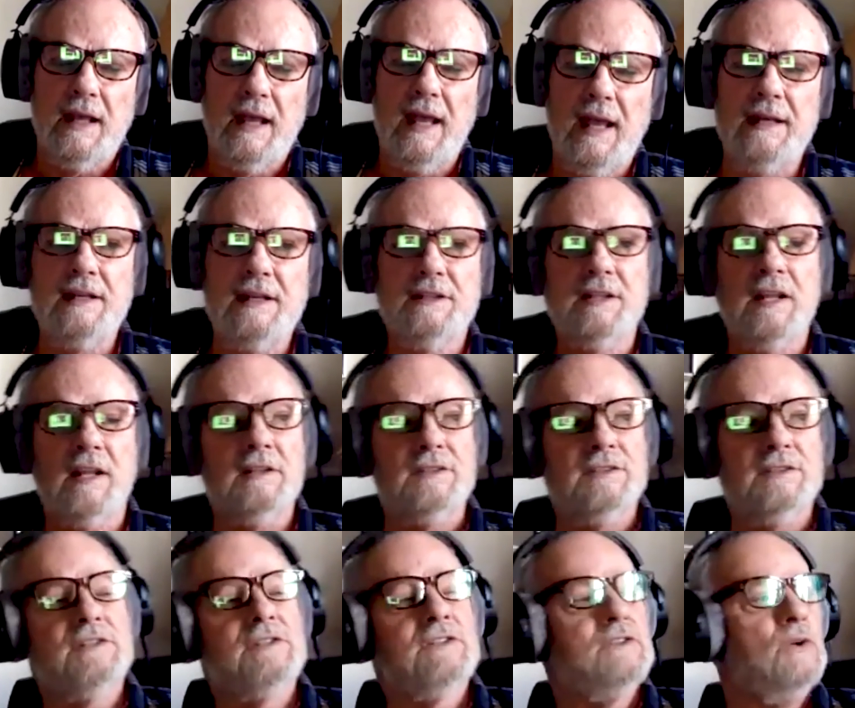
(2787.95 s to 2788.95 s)
and he tells
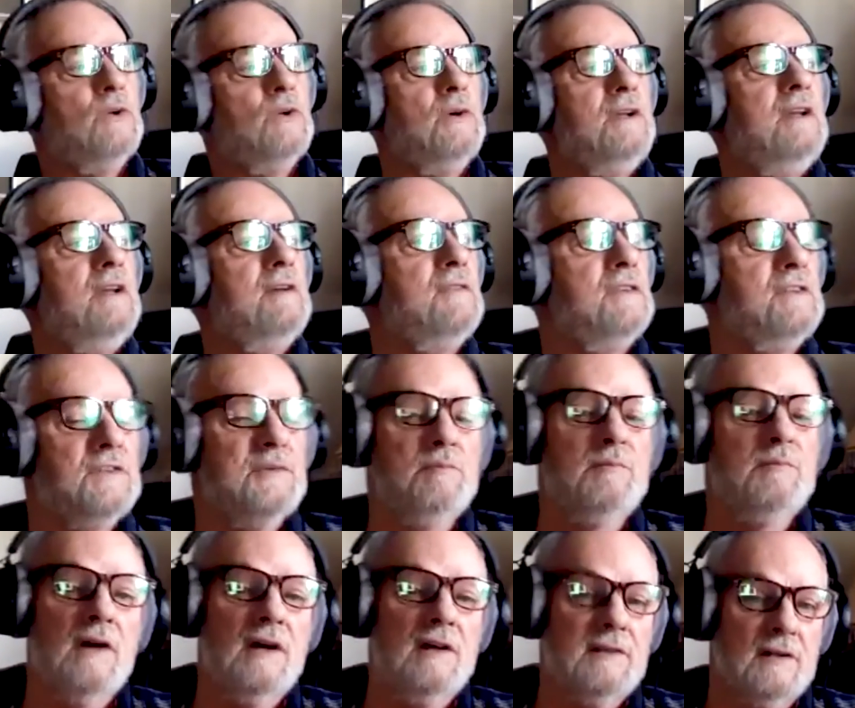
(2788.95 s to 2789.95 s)
the story of his
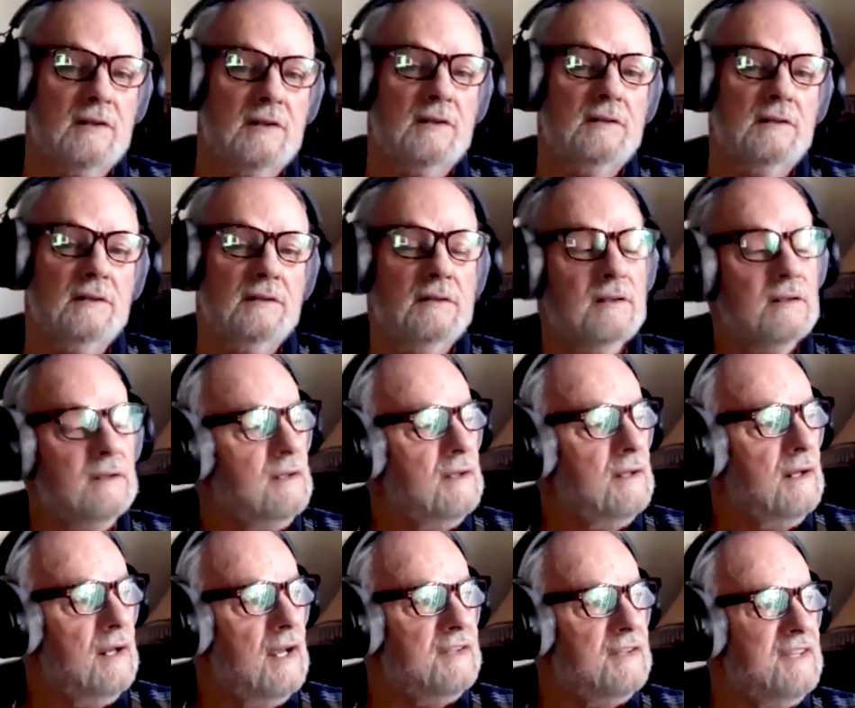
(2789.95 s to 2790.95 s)
mother,
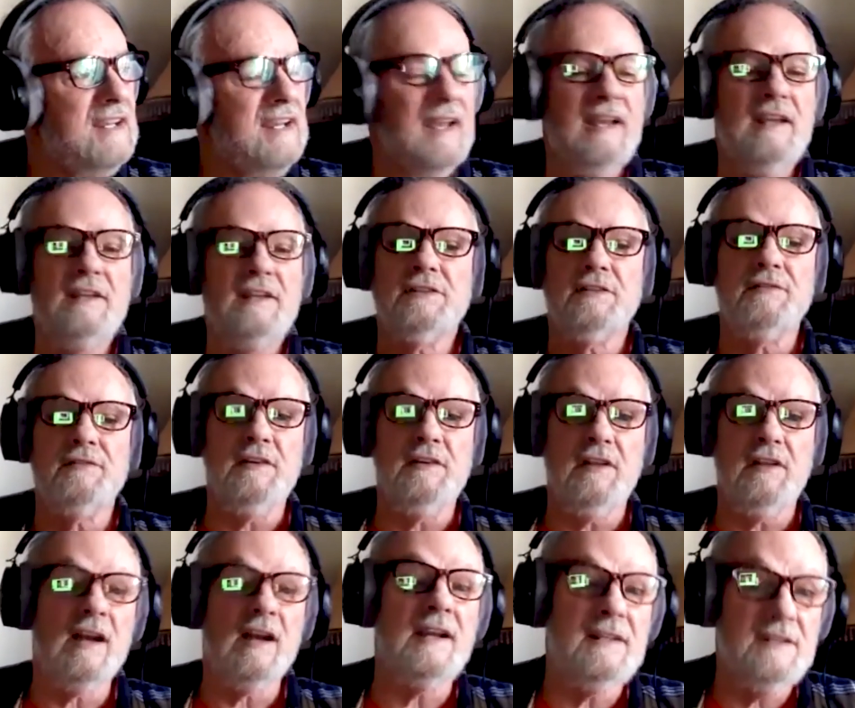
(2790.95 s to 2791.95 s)
at the age of
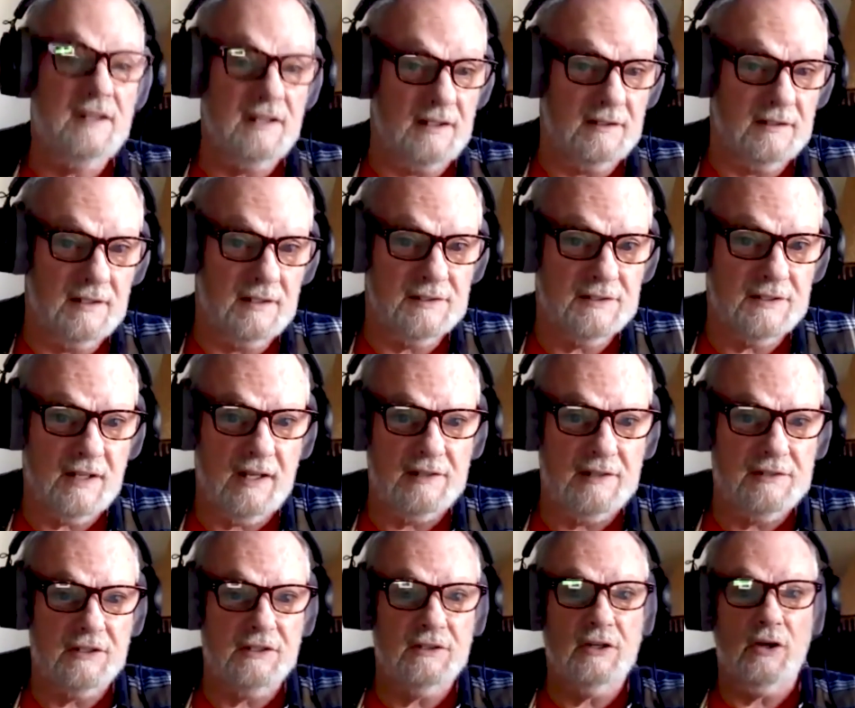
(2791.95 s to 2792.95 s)
ninety,
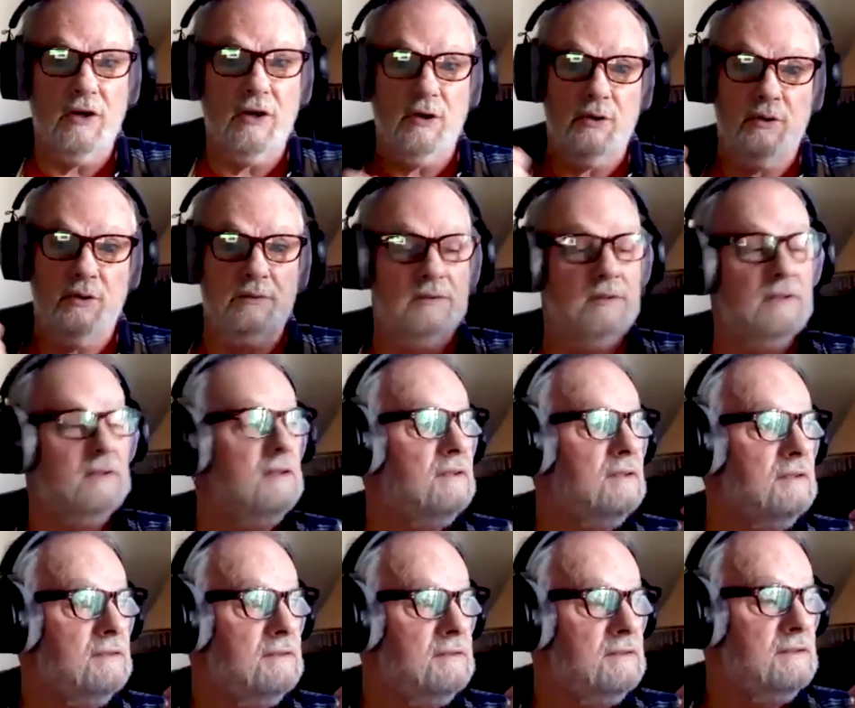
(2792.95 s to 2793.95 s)
decides to go
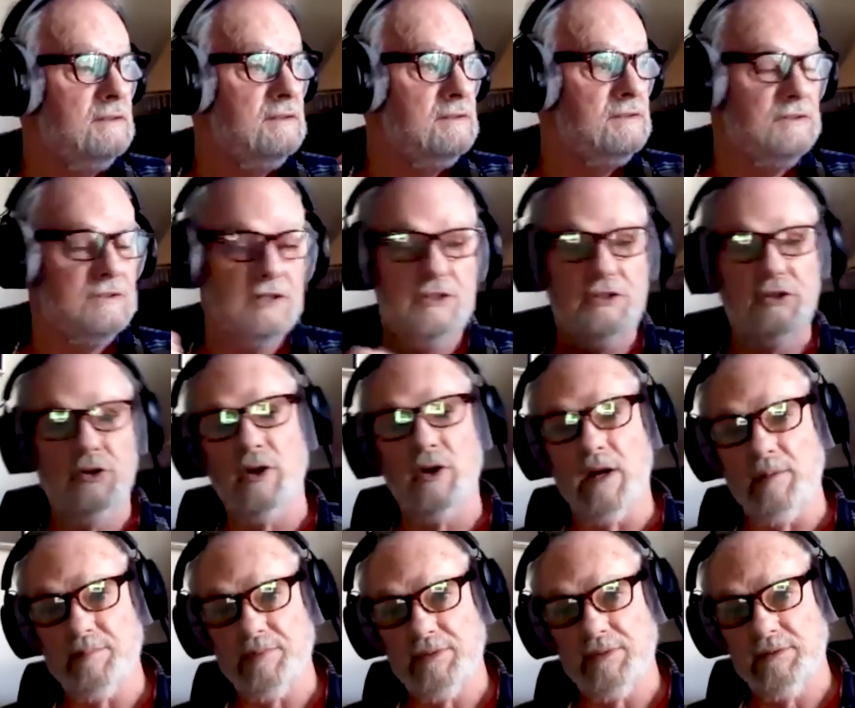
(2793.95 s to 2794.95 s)
to
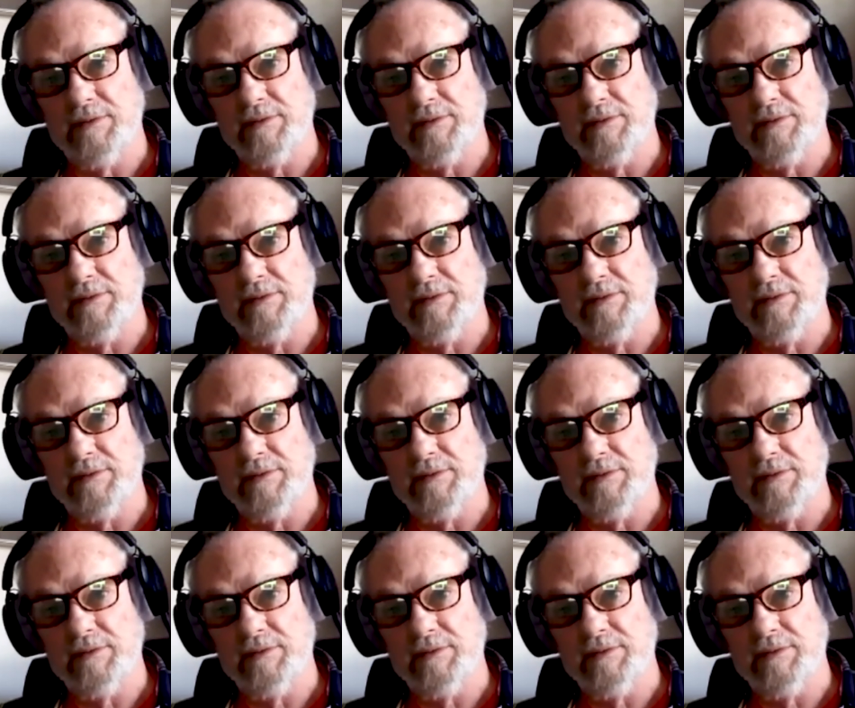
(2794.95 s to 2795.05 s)
Europe